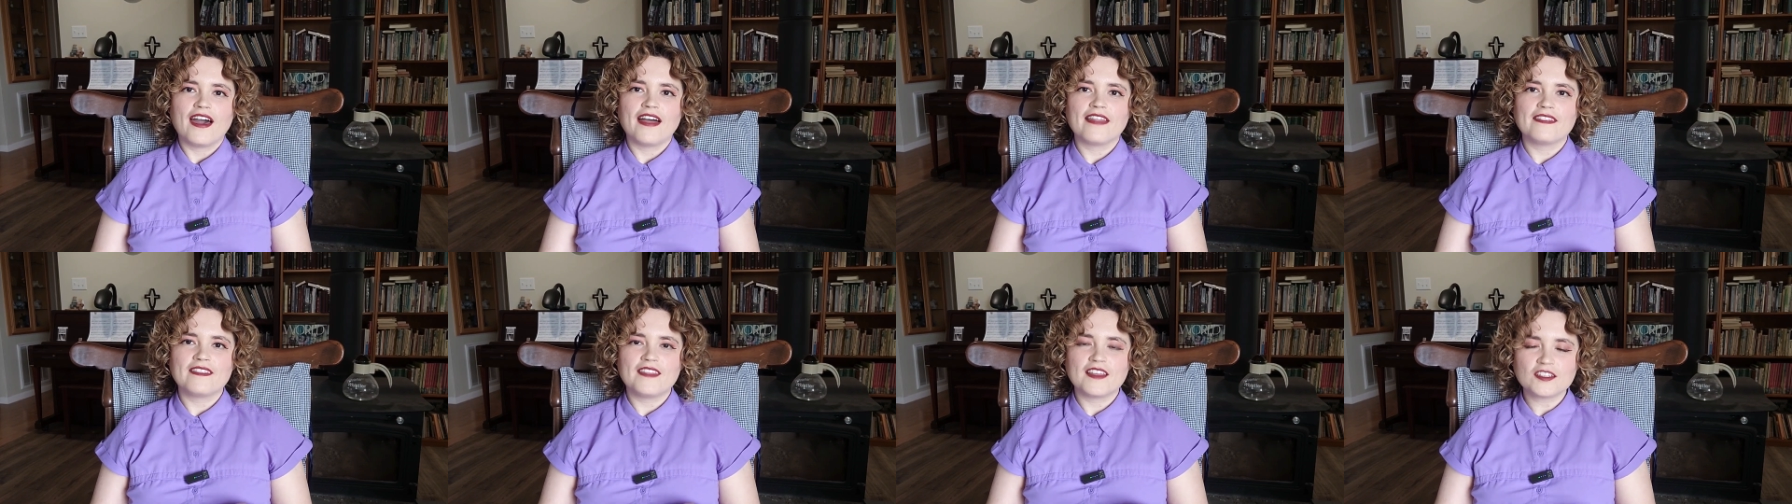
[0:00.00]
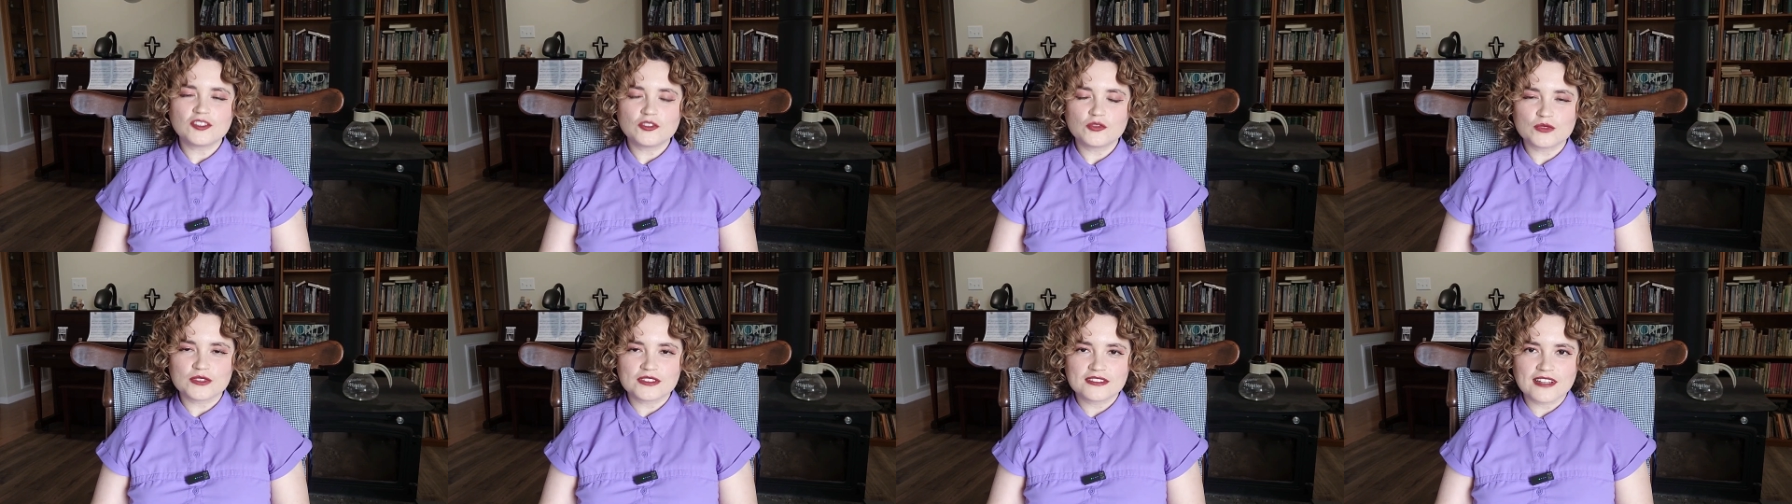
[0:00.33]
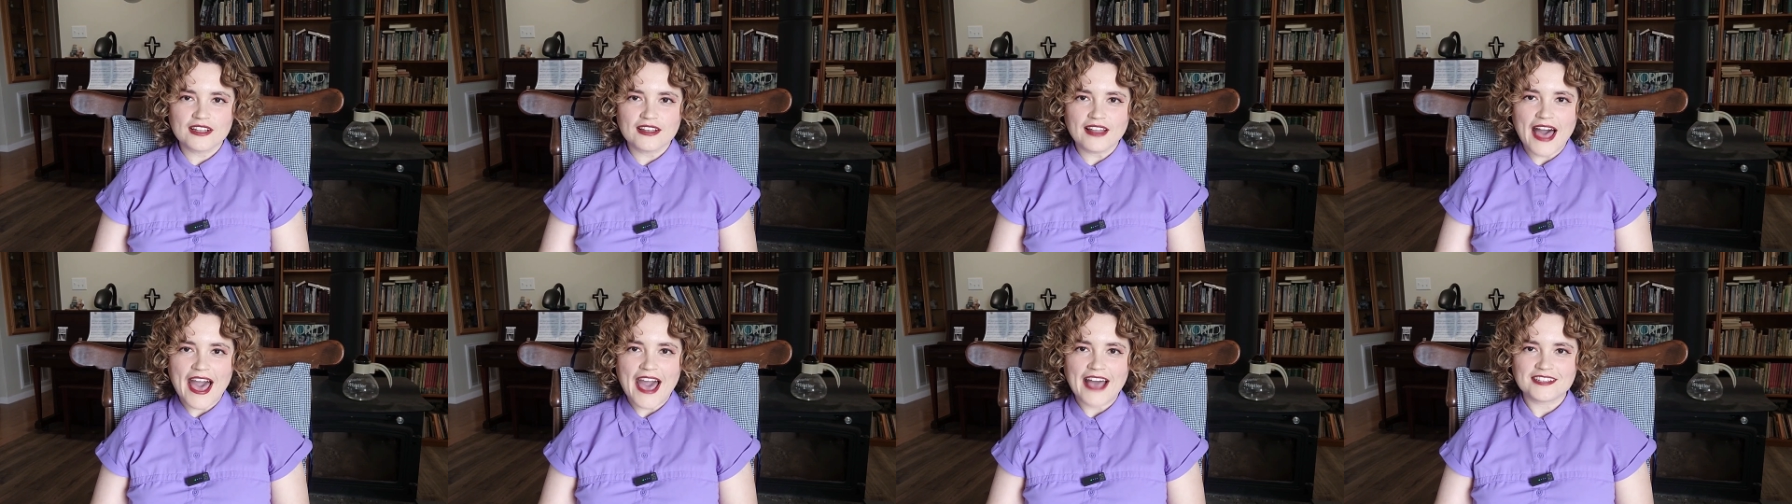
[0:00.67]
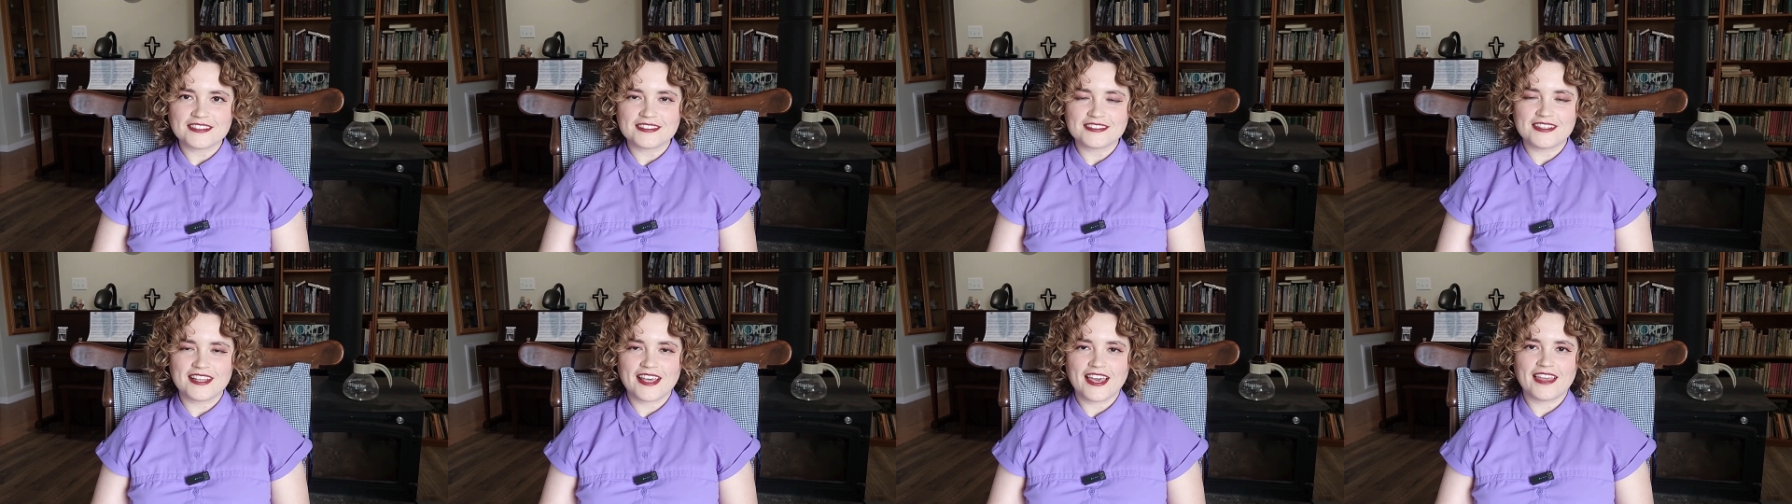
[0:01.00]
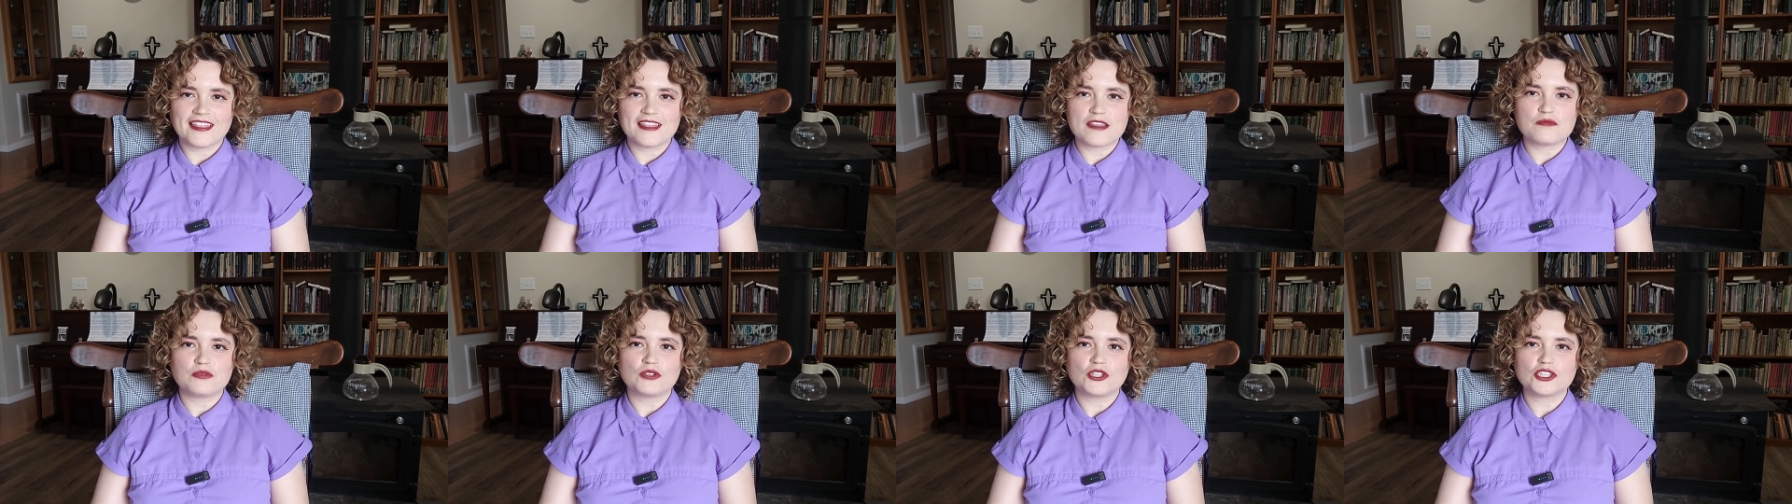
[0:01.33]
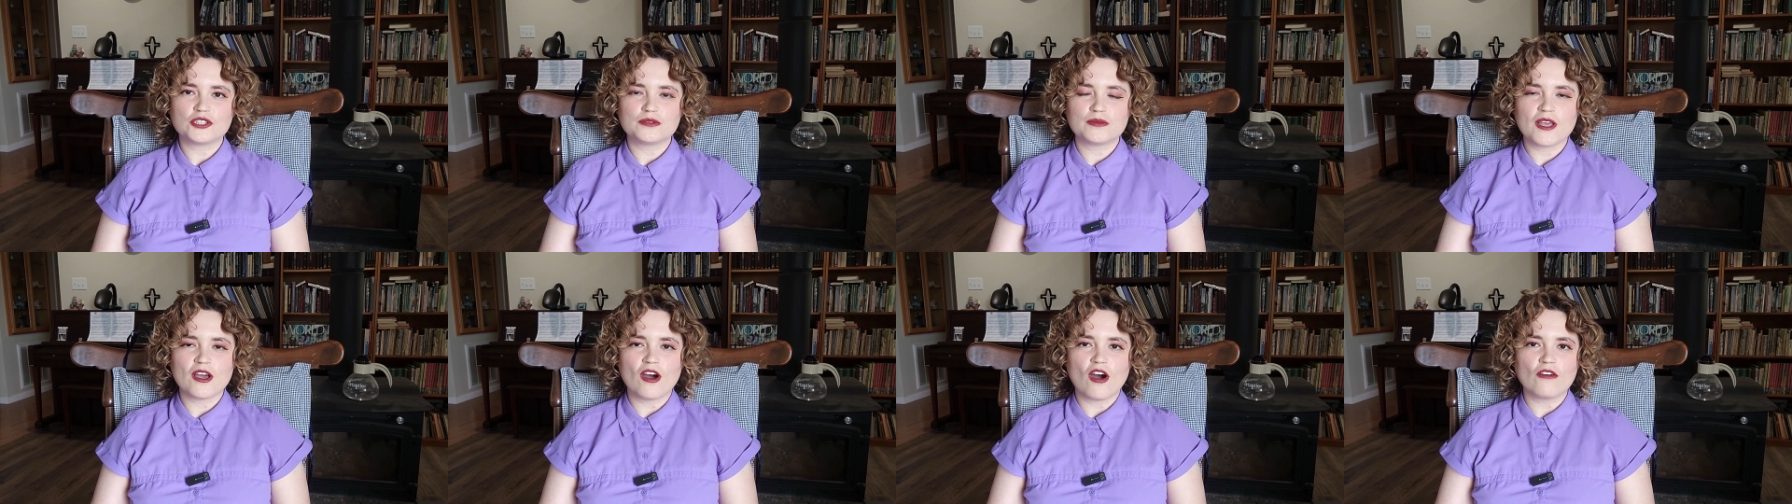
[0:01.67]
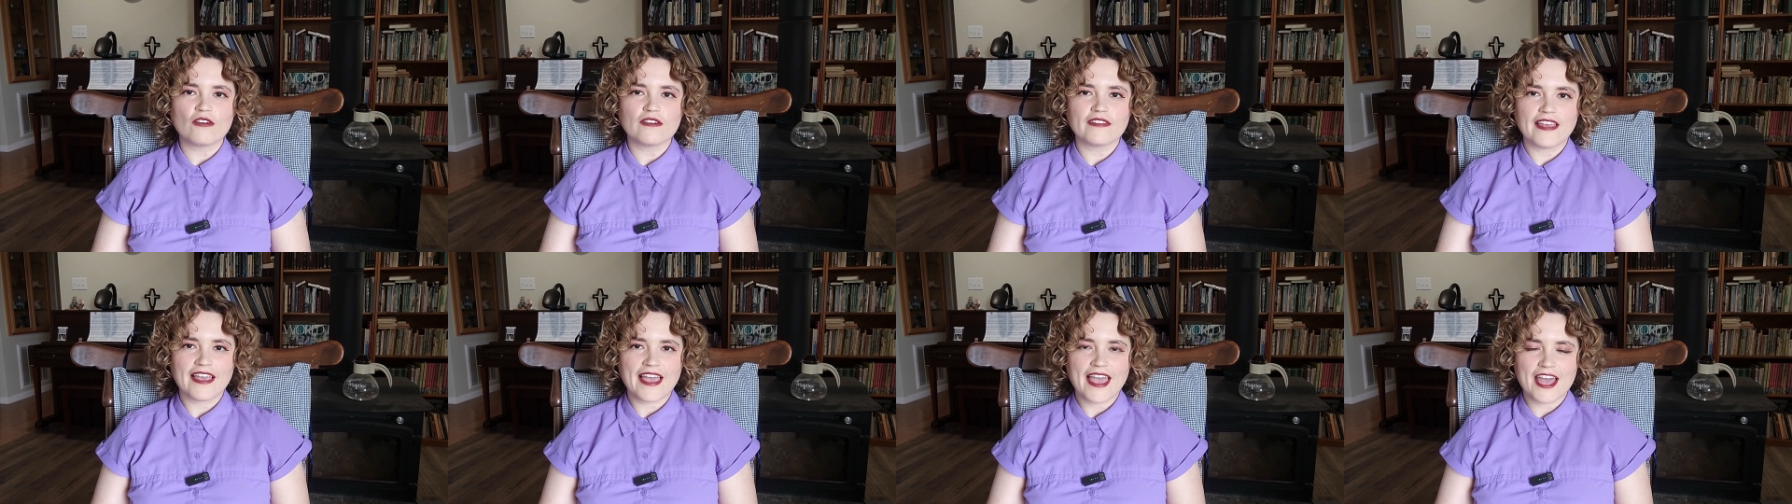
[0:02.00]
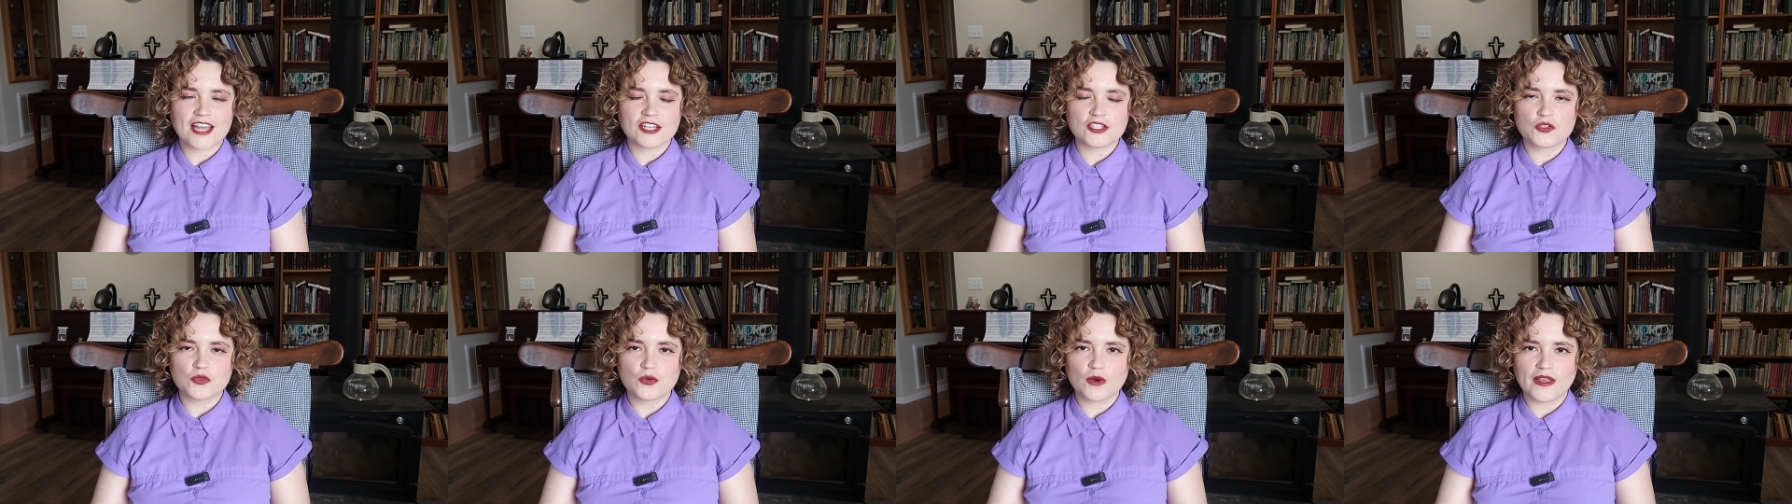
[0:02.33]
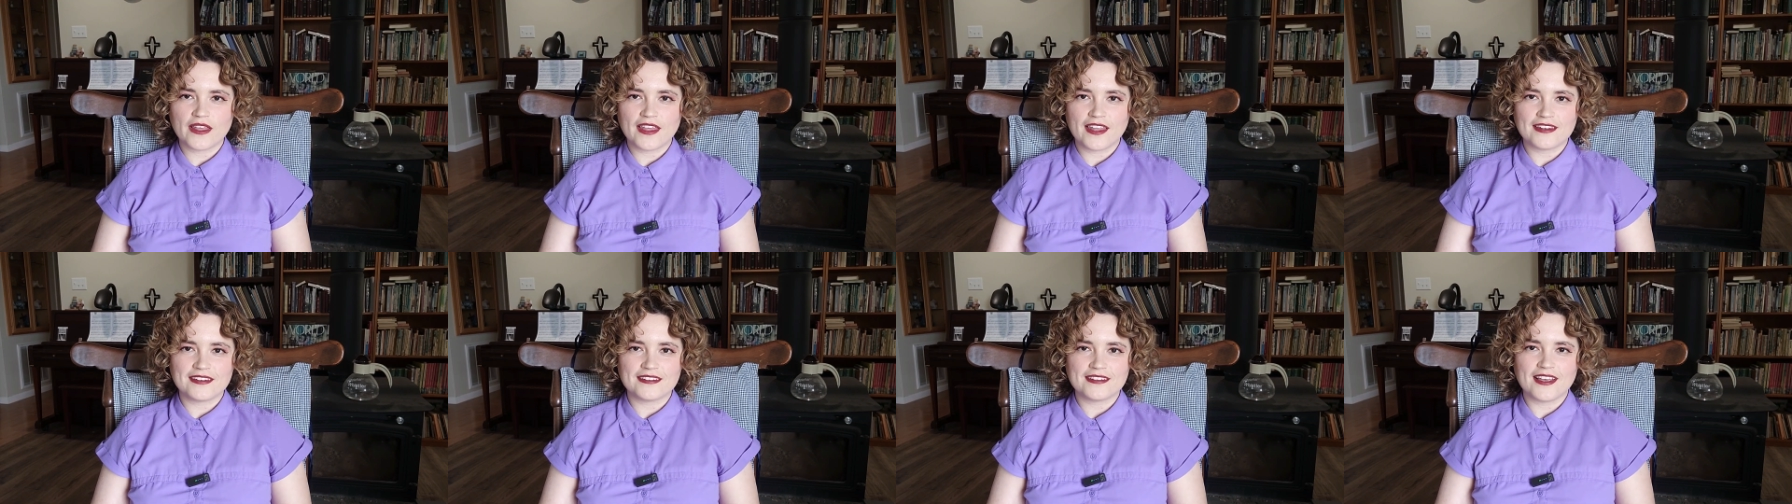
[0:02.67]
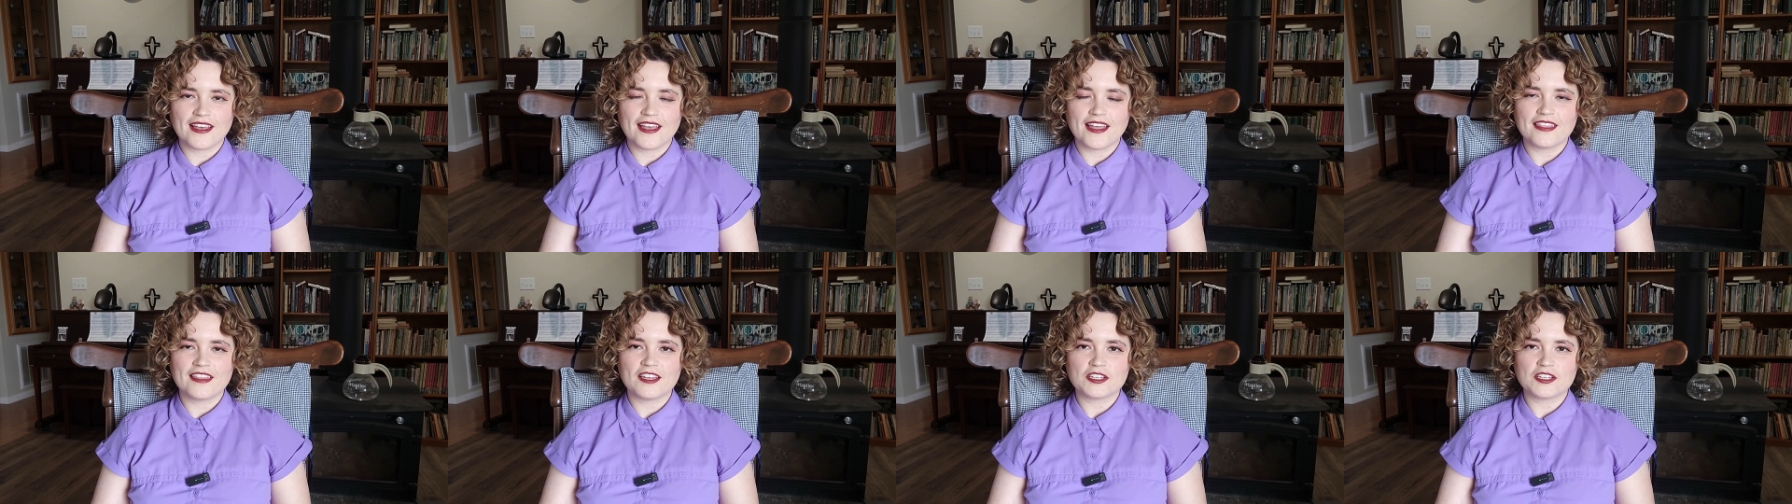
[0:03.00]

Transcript: and this was the last thing that pushed me over the edge when uh,